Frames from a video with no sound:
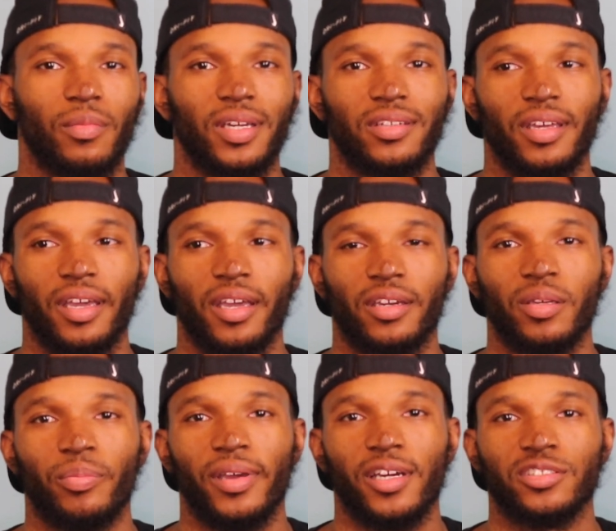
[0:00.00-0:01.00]
My dad,
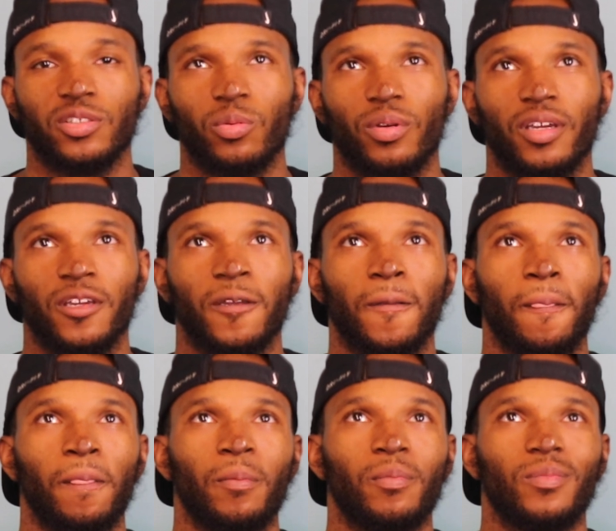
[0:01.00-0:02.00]
he passed away
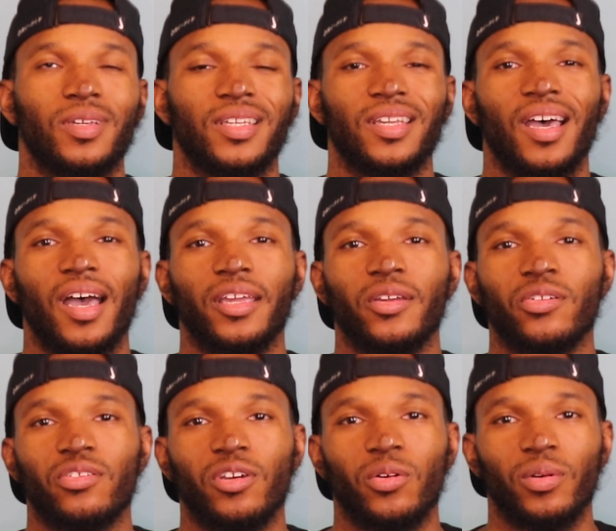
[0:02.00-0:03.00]
9
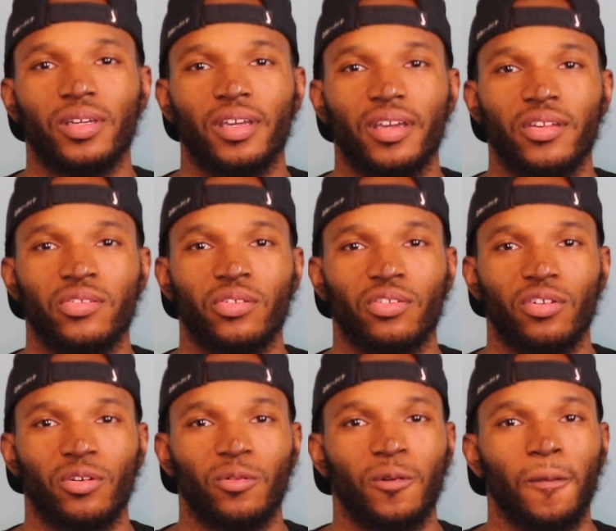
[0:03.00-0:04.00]
years ago with cancer,
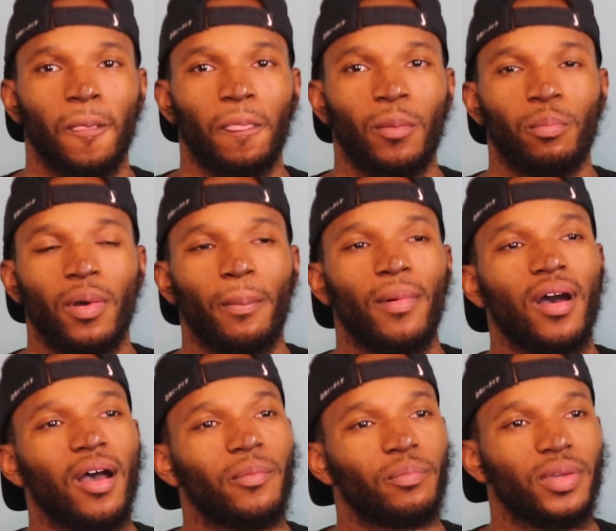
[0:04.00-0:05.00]
so my
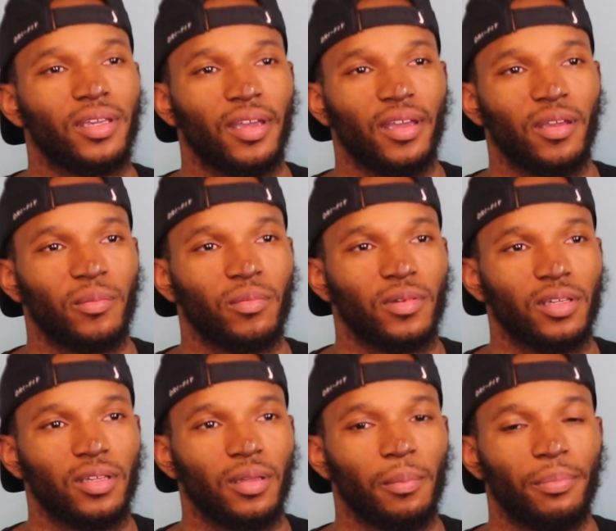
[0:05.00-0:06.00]
mom became
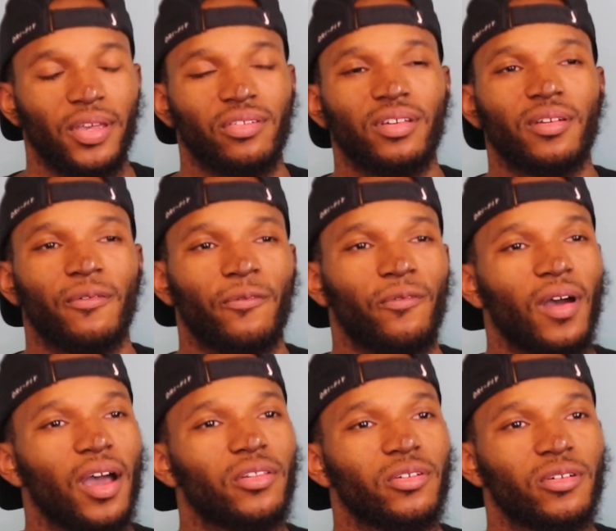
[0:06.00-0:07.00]
basically the
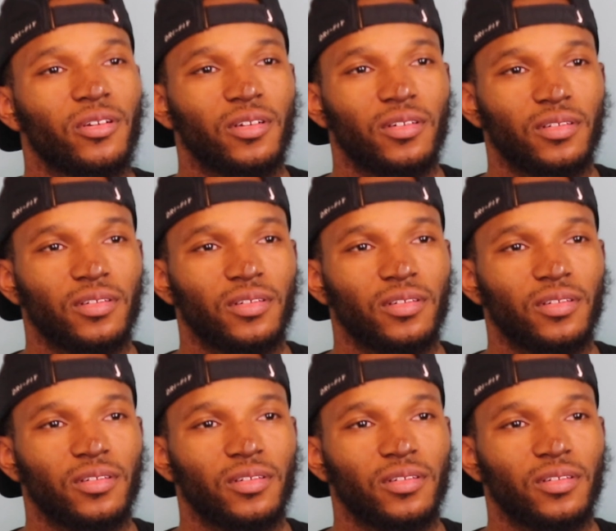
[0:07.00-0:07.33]
father,